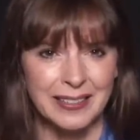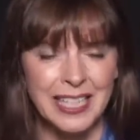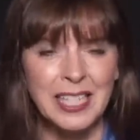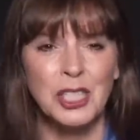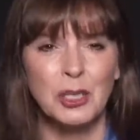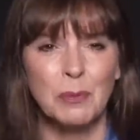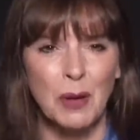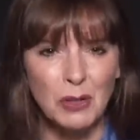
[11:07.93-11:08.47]

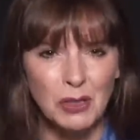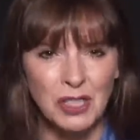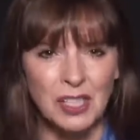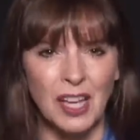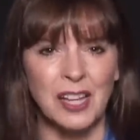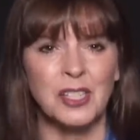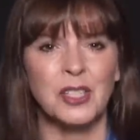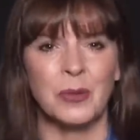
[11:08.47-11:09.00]
Links to both
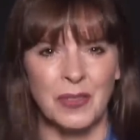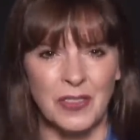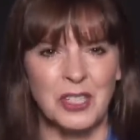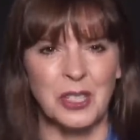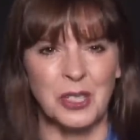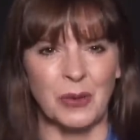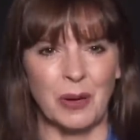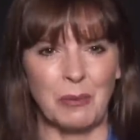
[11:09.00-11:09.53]
sites are in the
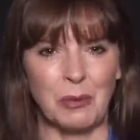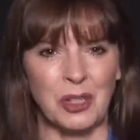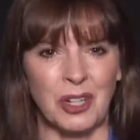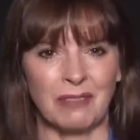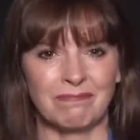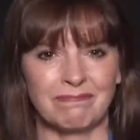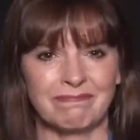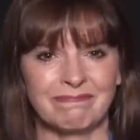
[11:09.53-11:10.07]
description.
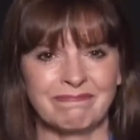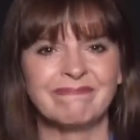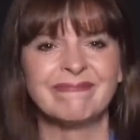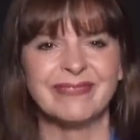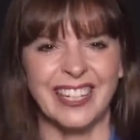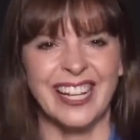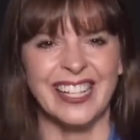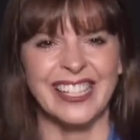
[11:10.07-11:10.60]

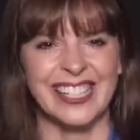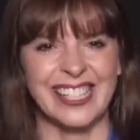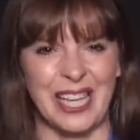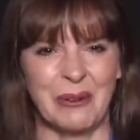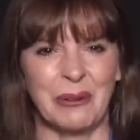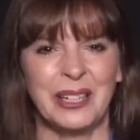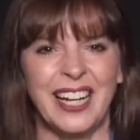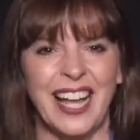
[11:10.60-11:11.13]
I'll see
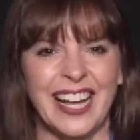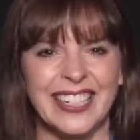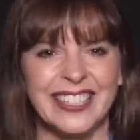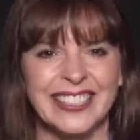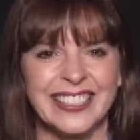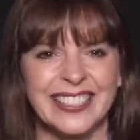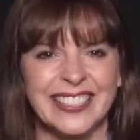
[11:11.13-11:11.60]
you online.